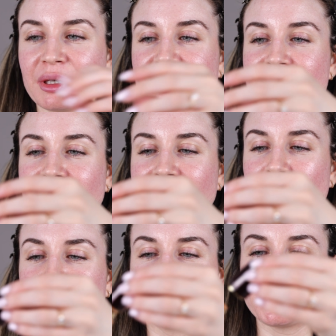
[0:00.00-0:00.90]
Because the
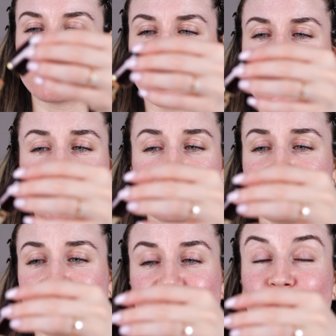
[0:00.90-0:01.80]
cap on this one is
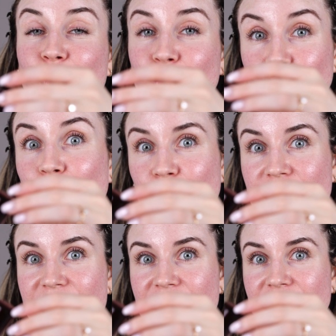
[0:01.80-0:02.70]
too
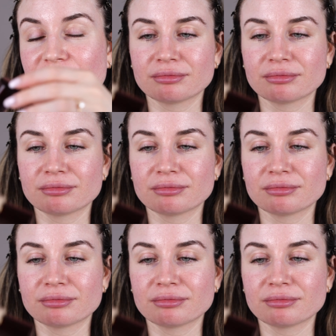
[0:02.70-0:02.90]
loose.